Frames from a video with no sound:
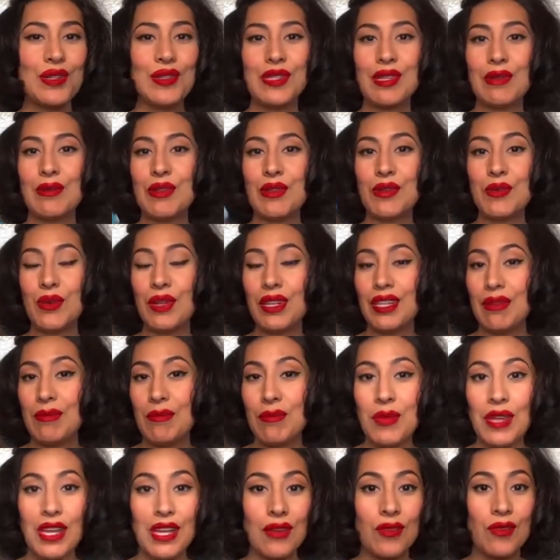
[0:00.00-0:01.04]
do something really
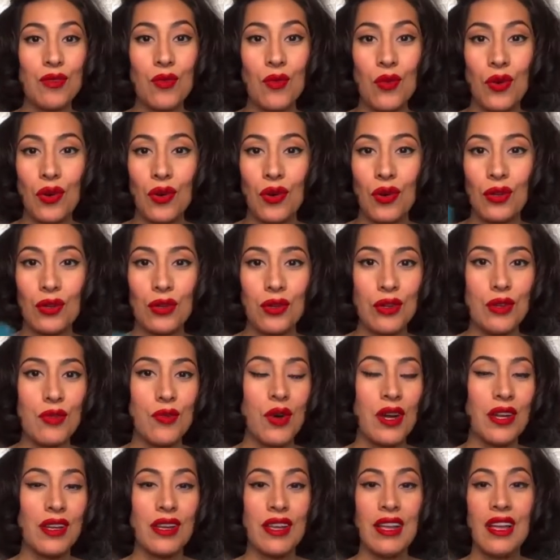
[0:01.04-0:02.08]
big in the world or you
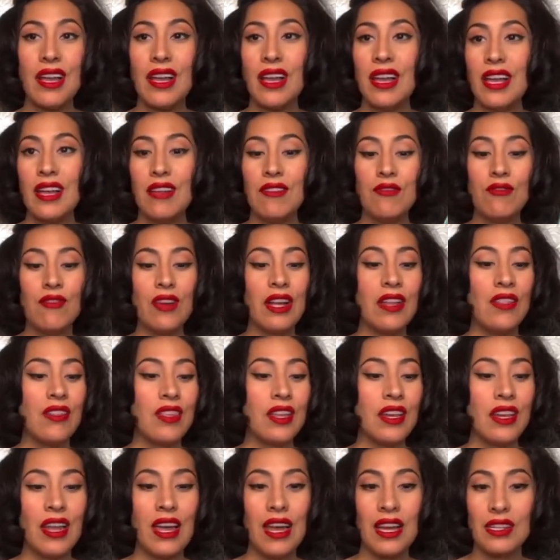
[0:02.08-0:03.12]
want to invent
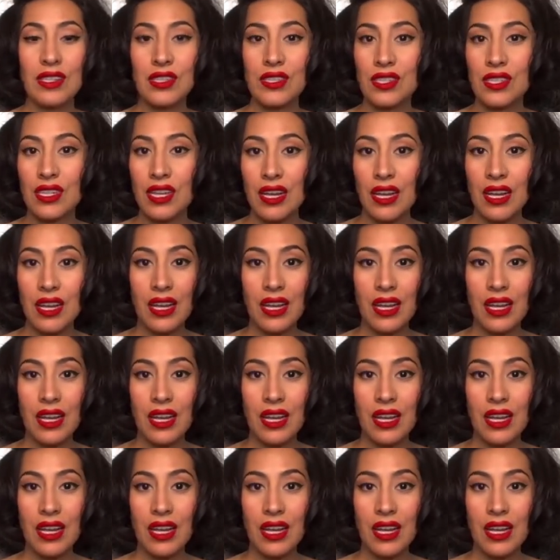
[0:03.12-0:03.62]
the next